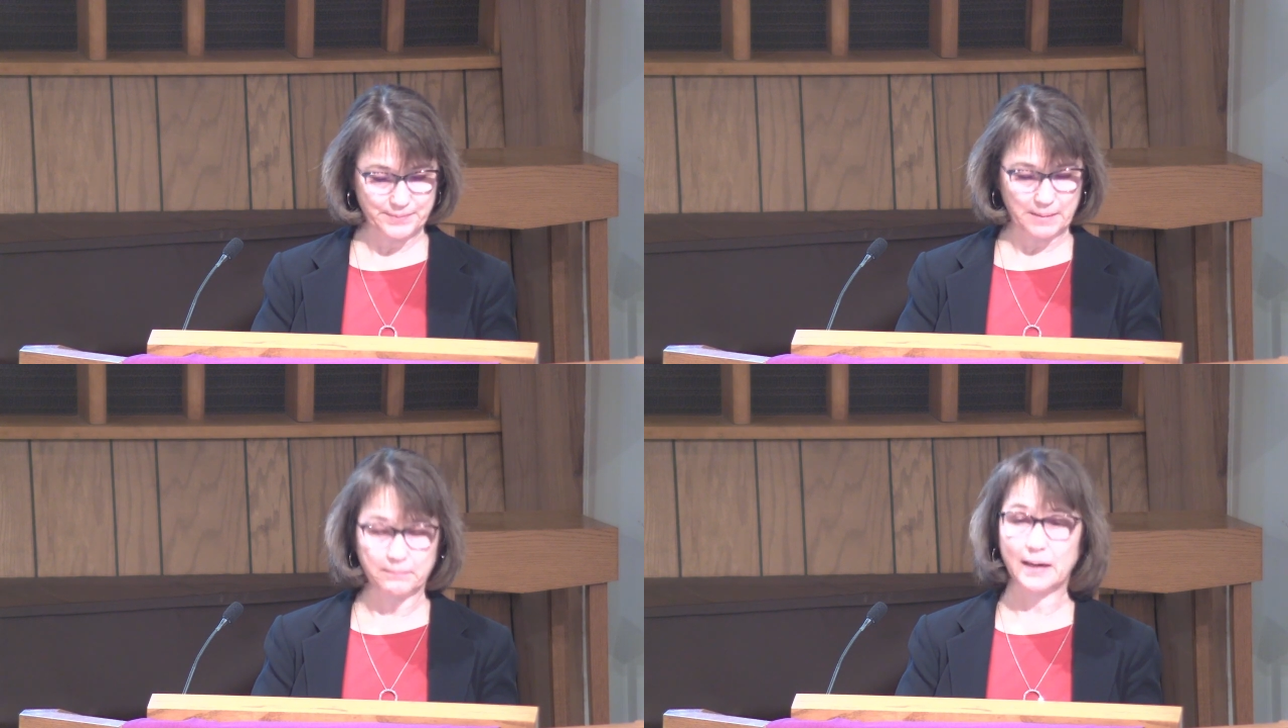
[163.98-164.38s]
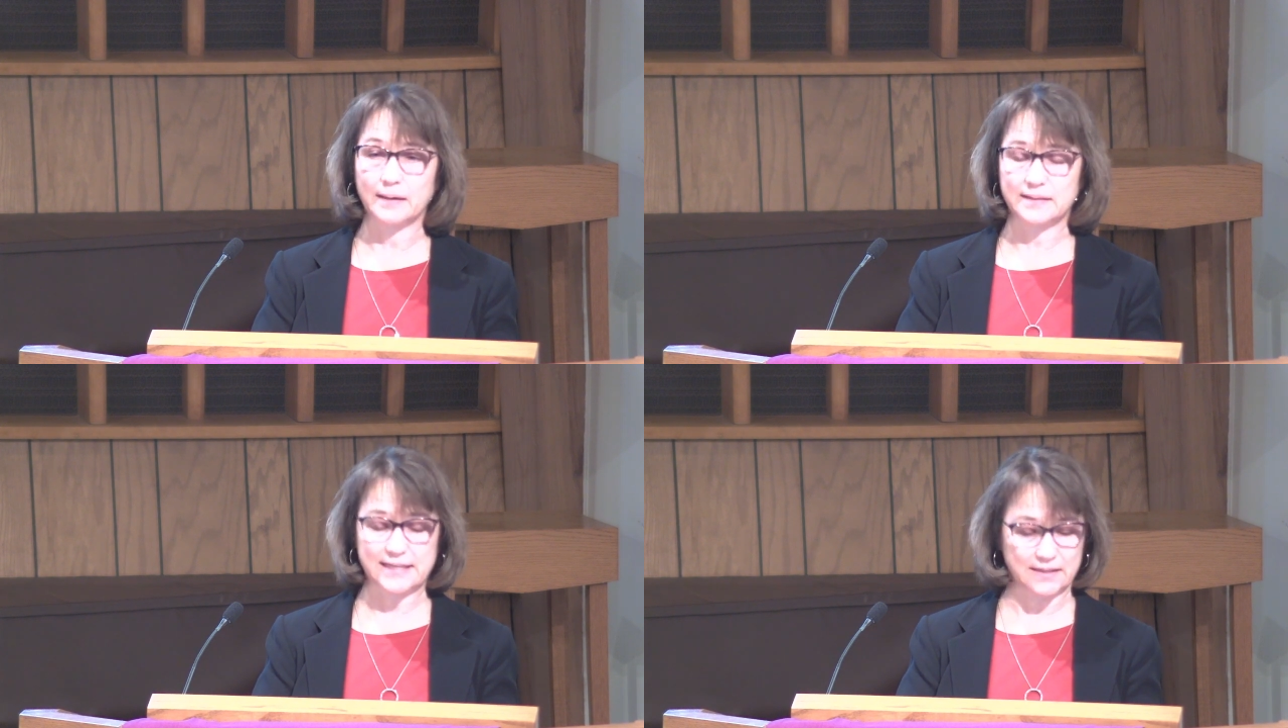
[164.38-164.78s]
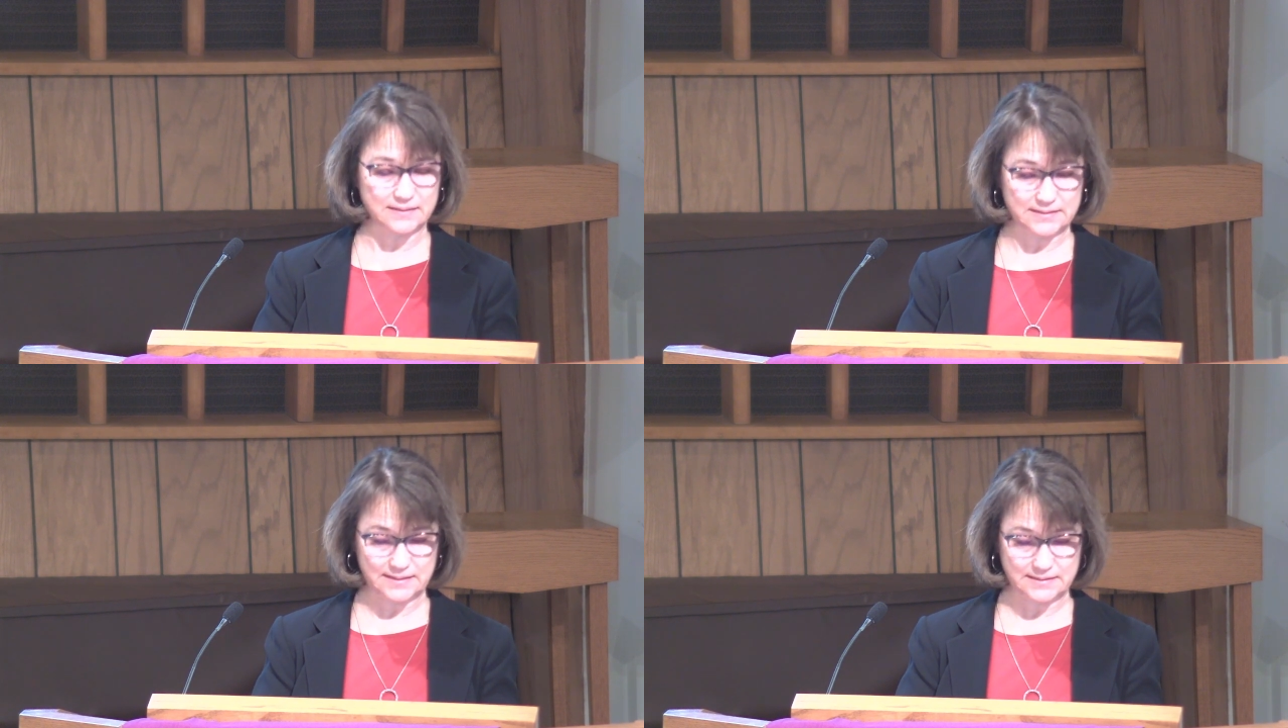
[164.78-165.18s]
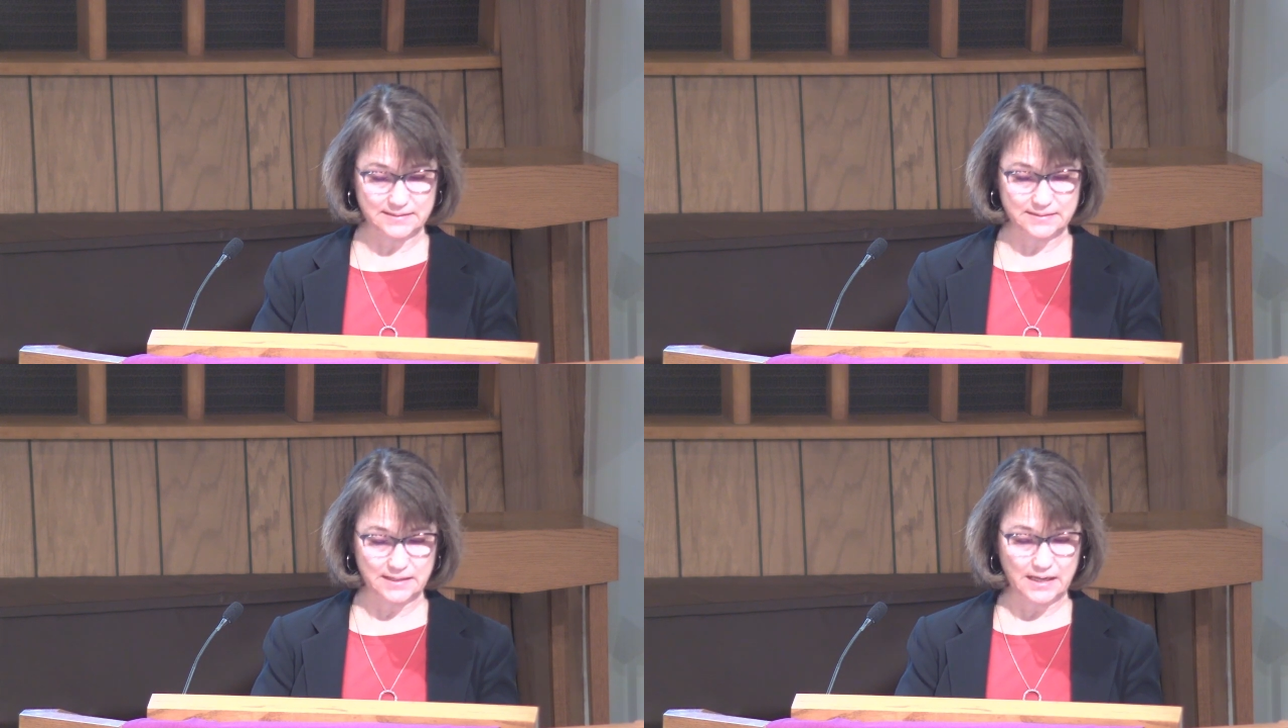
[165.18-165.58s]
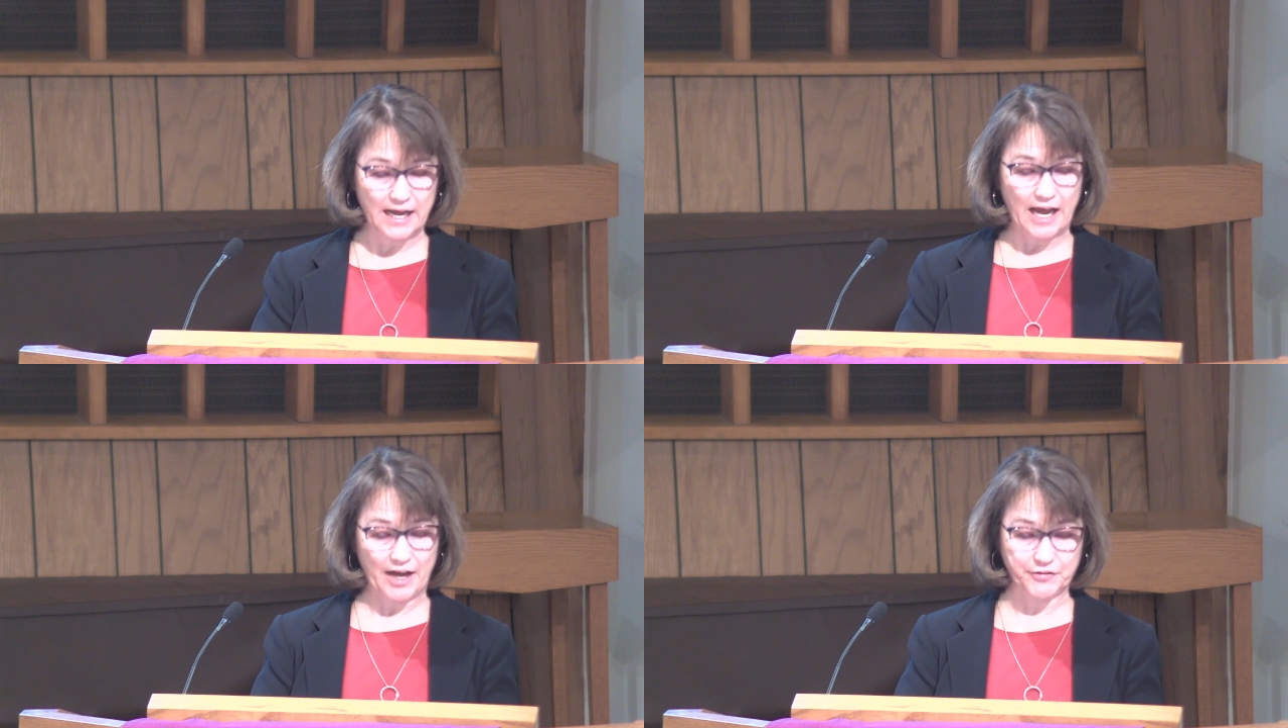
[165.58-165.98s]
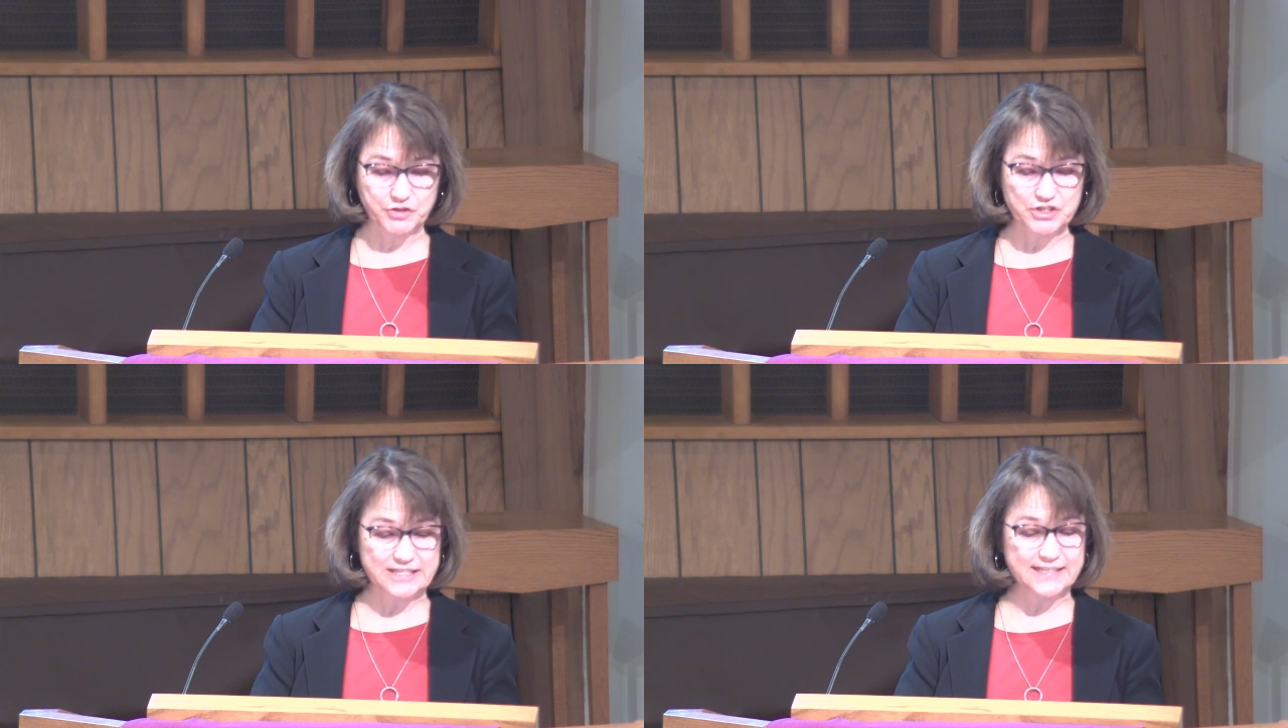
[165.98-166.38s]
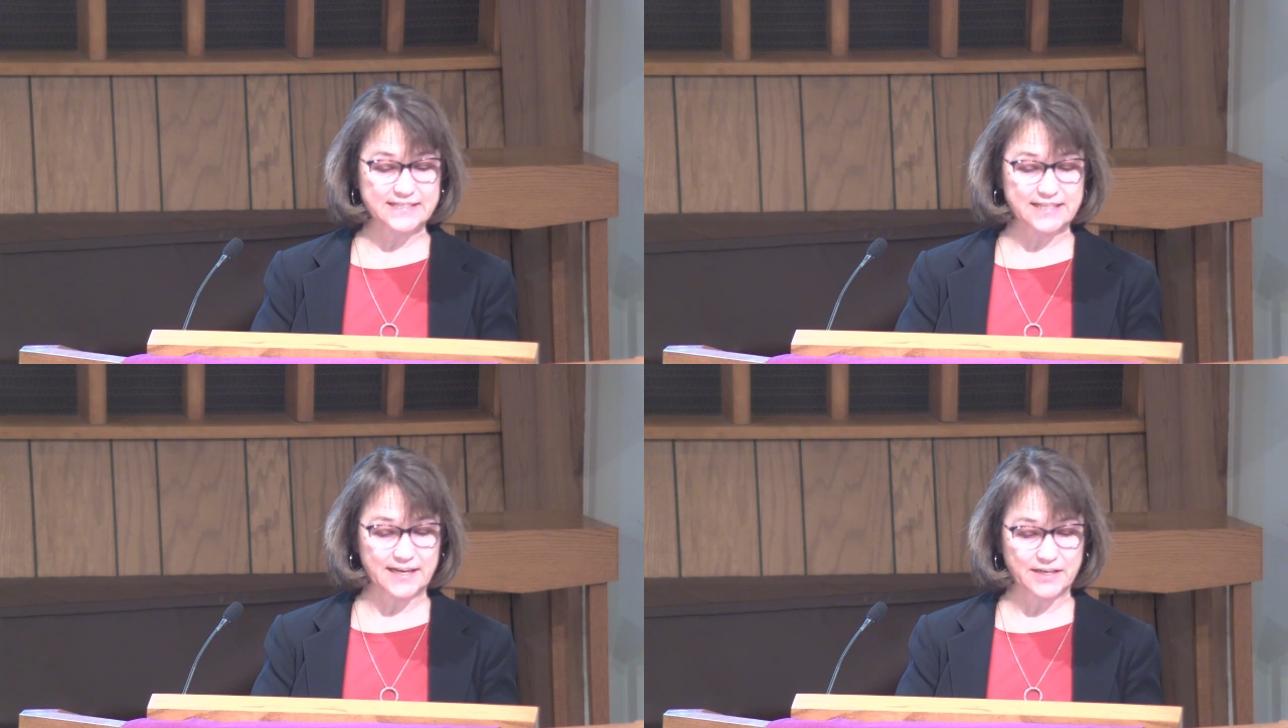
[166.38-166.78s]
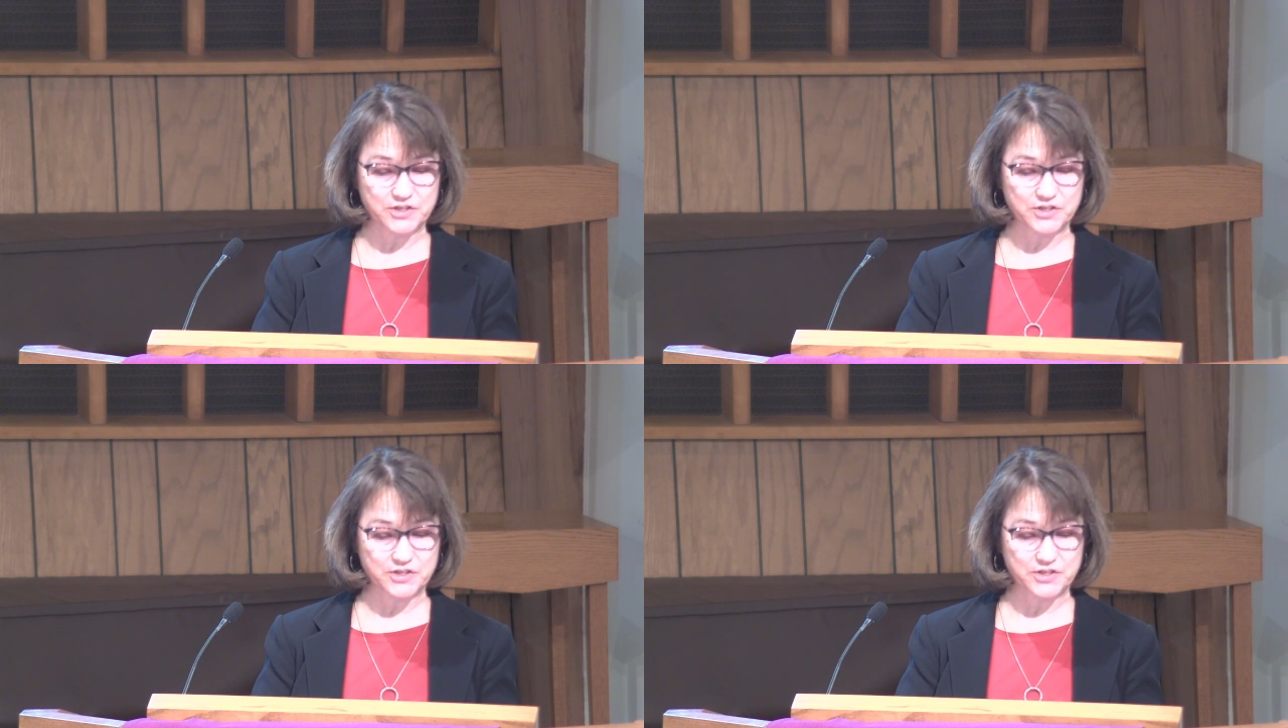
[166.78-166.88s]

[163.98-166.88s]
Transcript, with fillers: Mark tells us after six days,